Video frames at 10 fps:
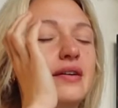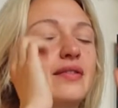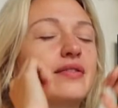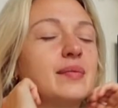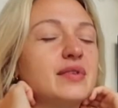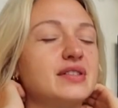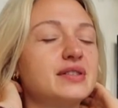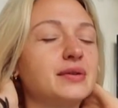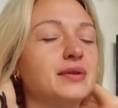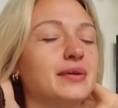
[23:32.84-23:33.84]
from the
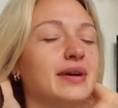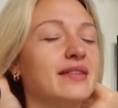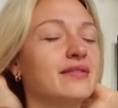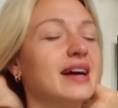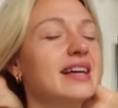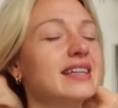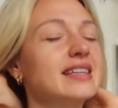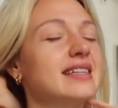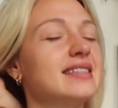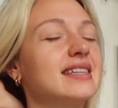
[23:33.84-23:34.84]
skull. And right in
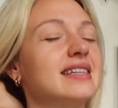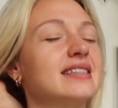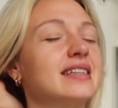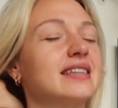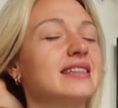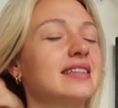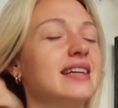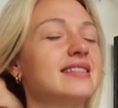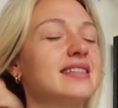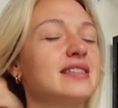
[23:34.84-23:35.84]
that center
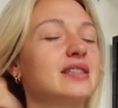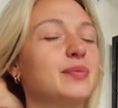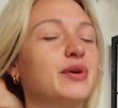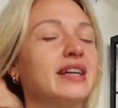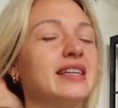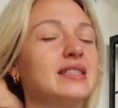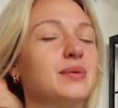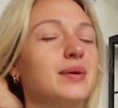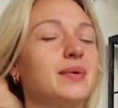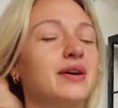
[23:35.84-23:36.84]
point is
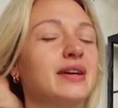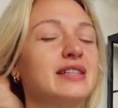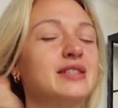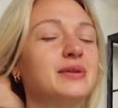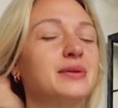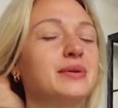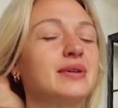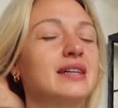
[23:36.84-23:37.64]
where we're going to